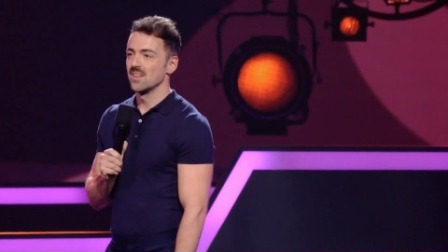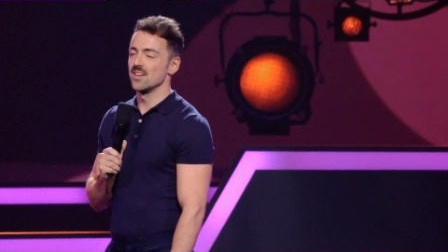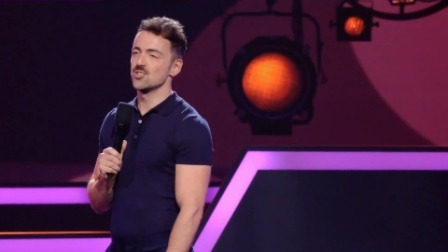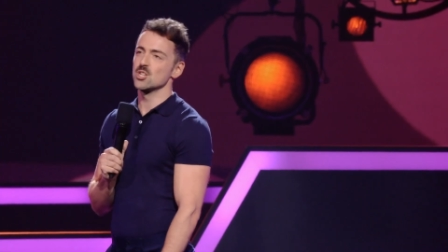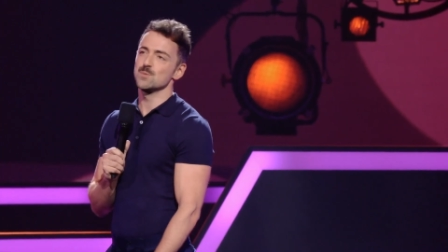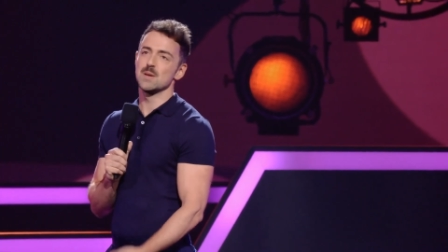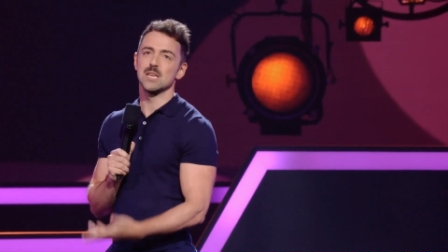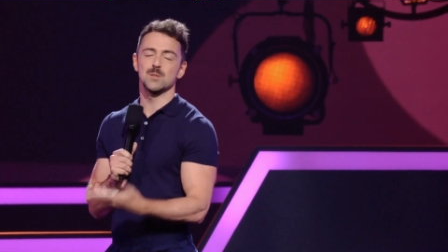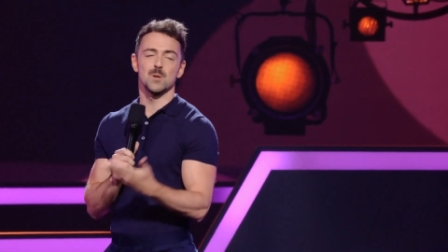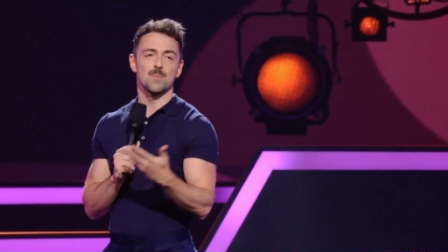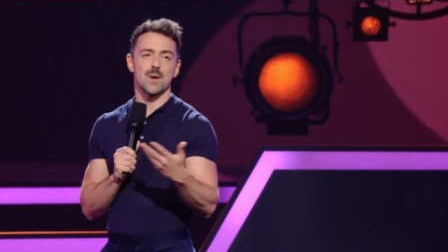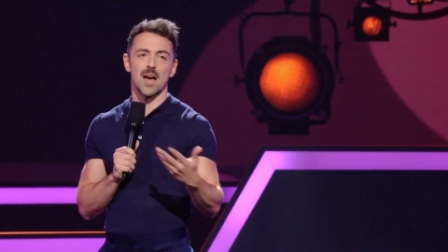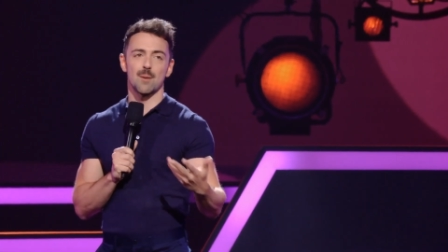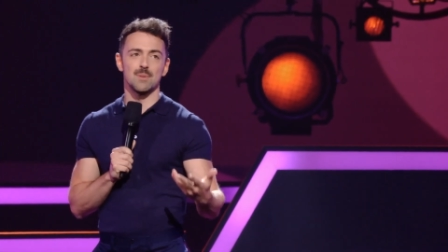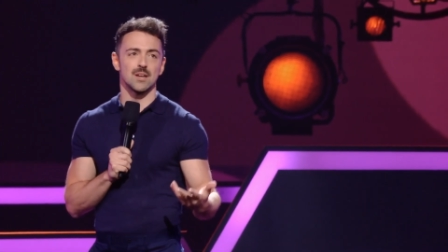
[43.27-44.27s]
it just makes me
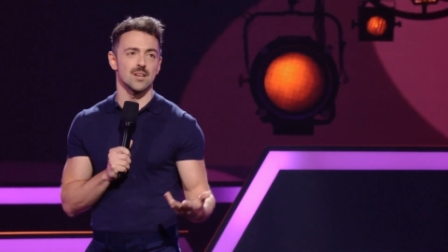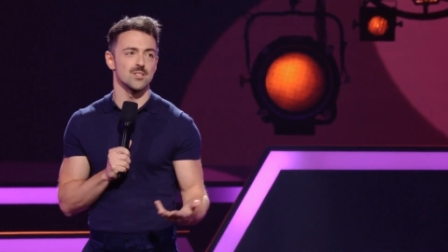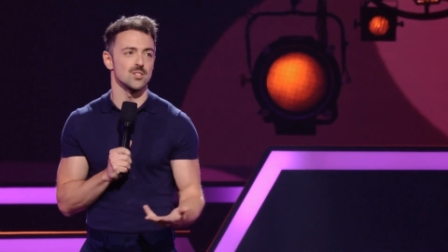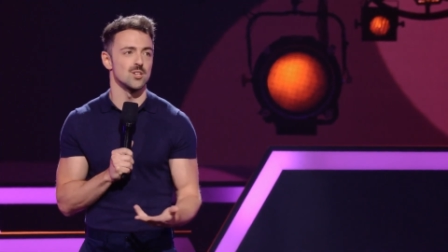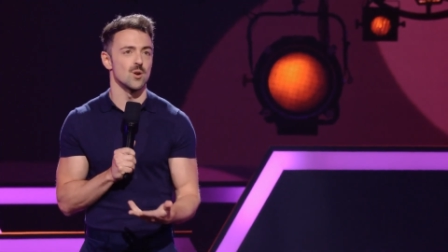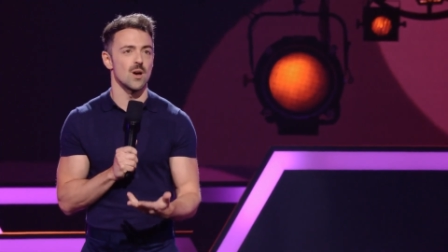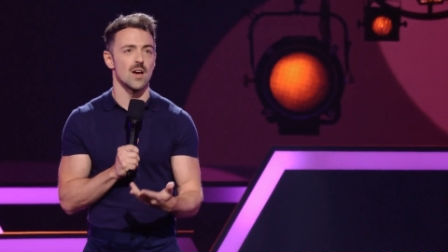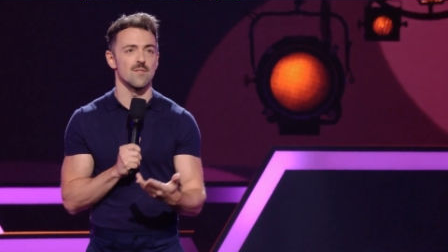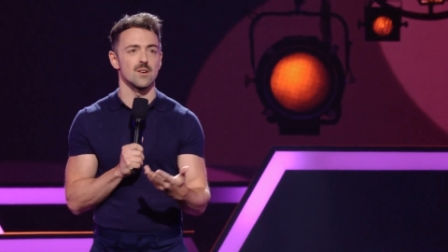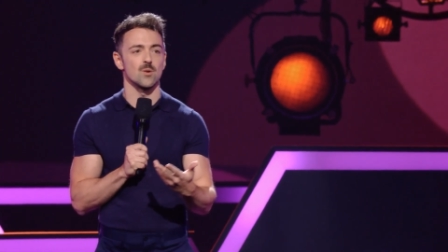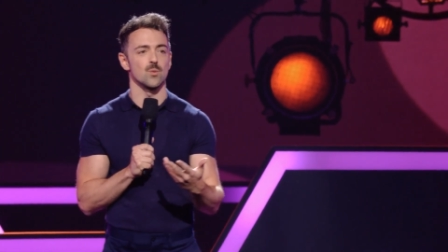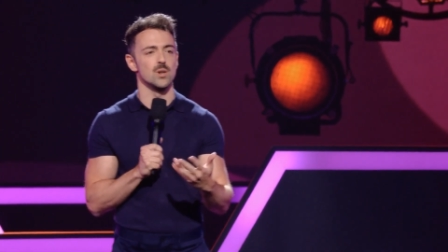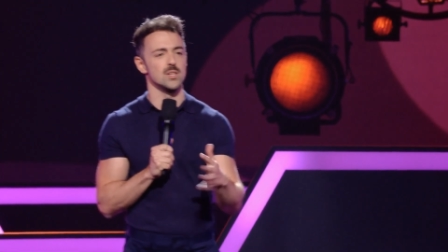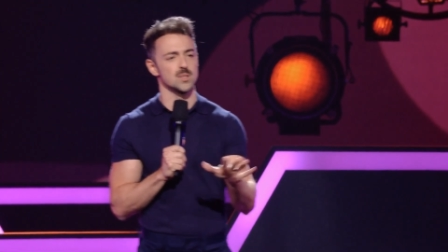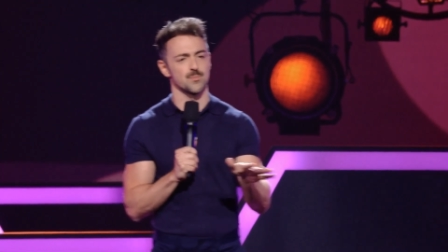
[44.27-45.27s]
mad because, you know,
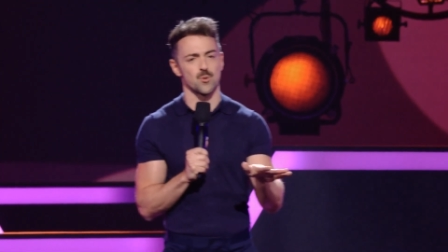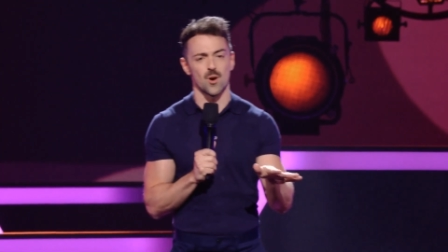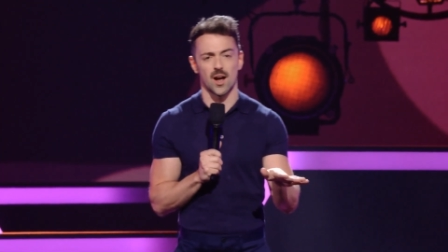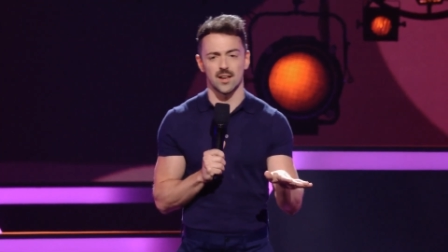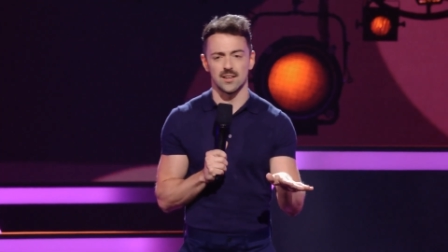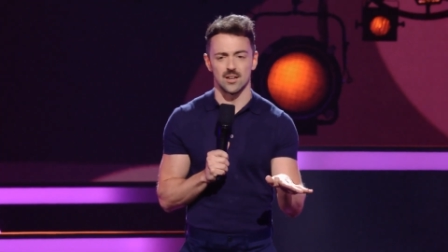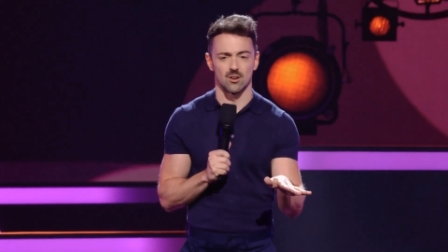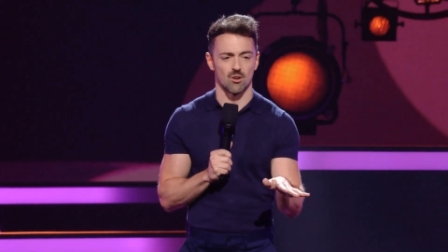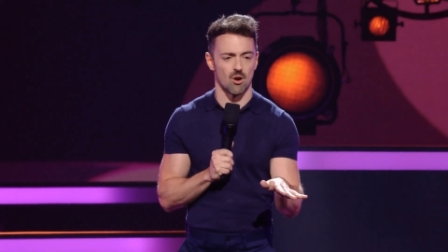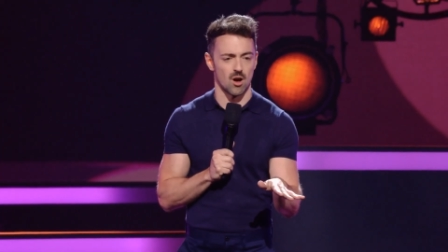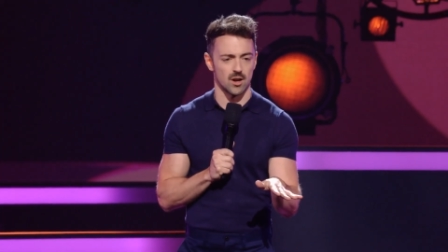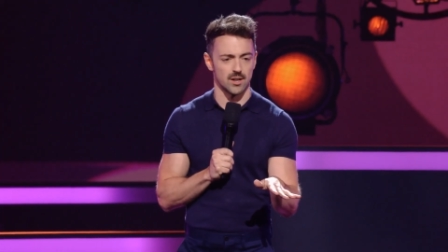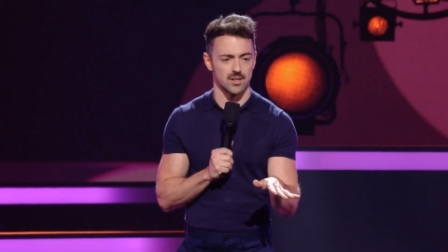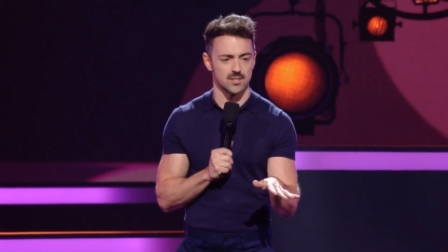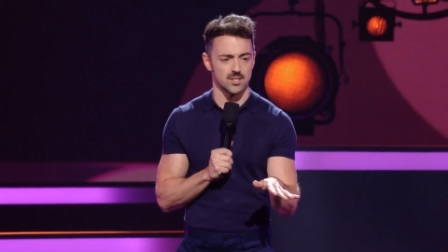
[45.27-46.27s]
when is Pride here?
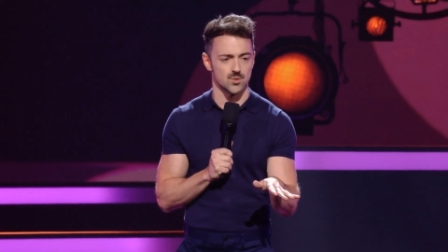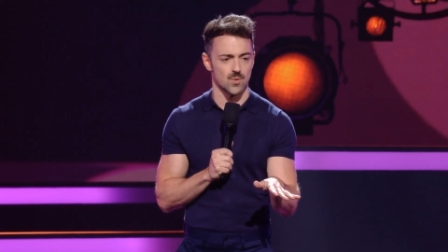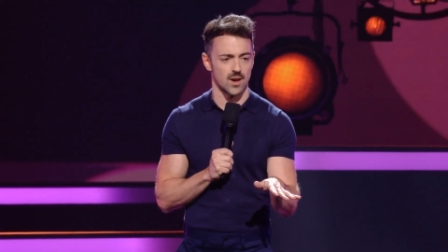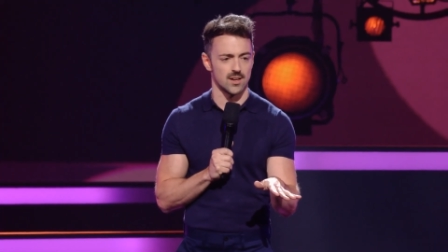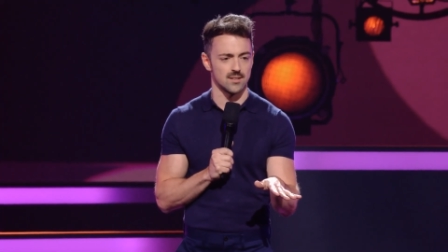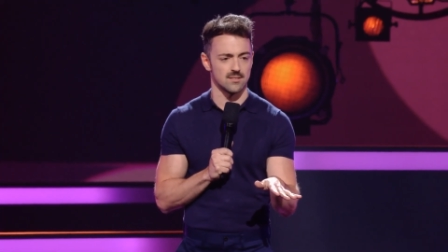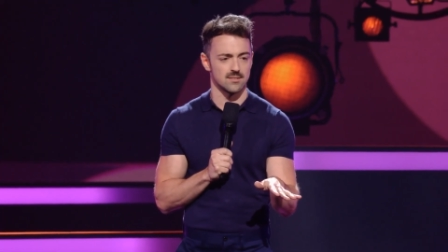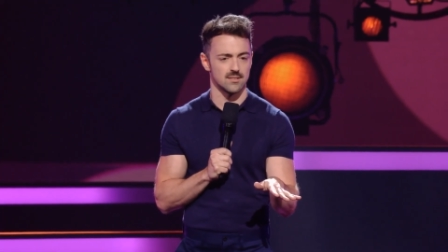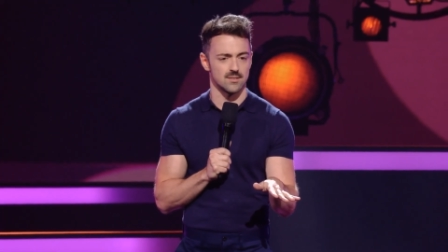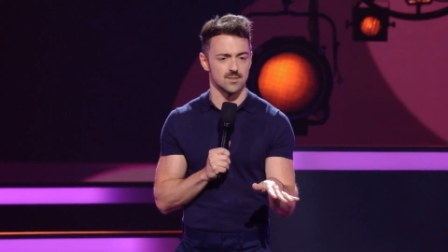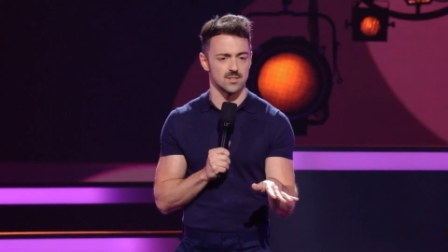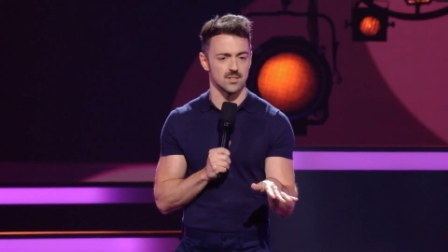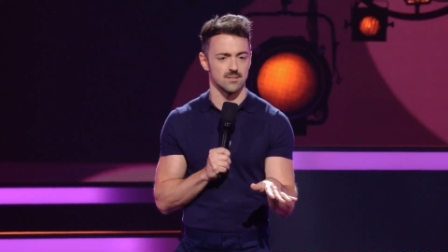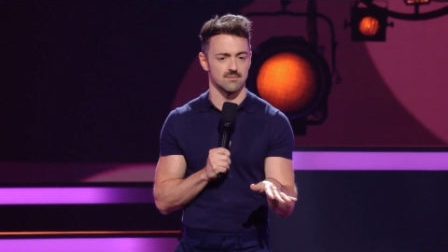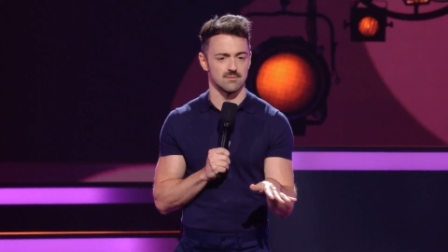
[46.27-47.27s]
August, right?
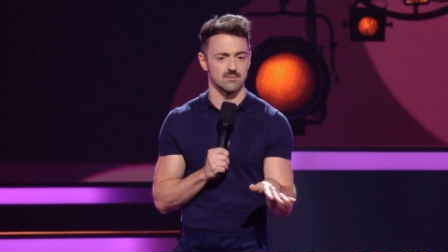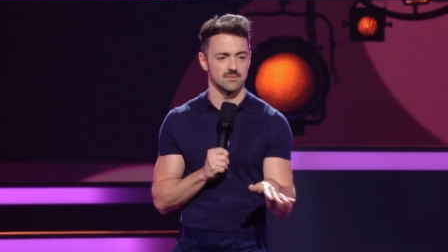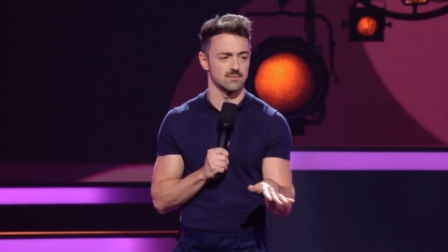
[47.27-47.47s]
Is it